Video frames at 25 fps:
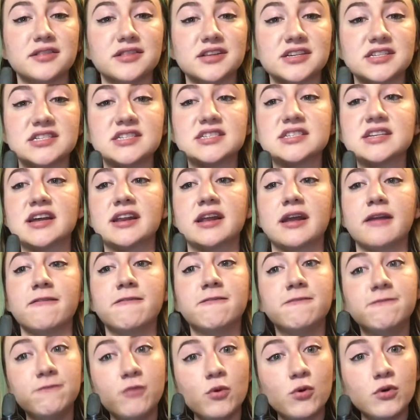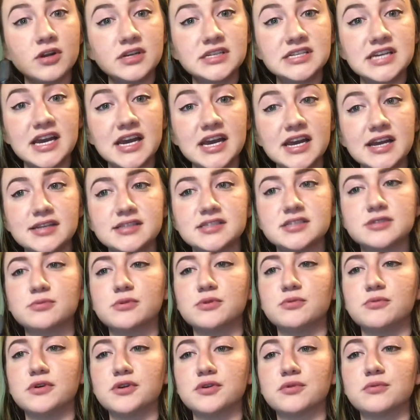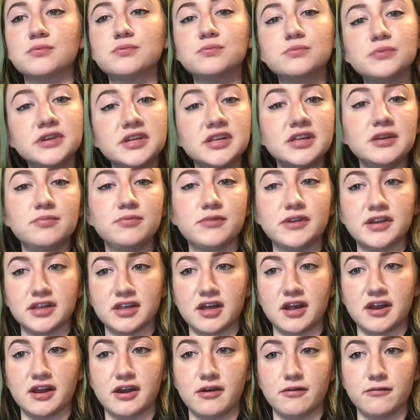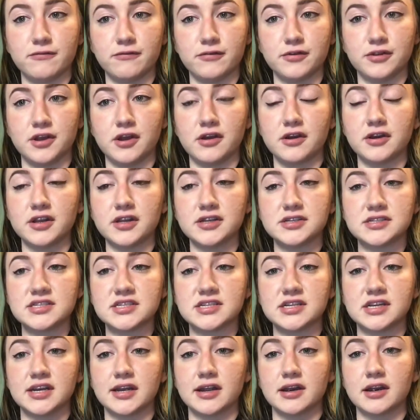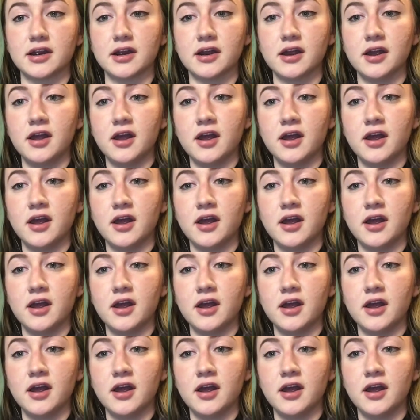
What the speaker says: this is at a forte, so we want to really bring that out for the audience to hear.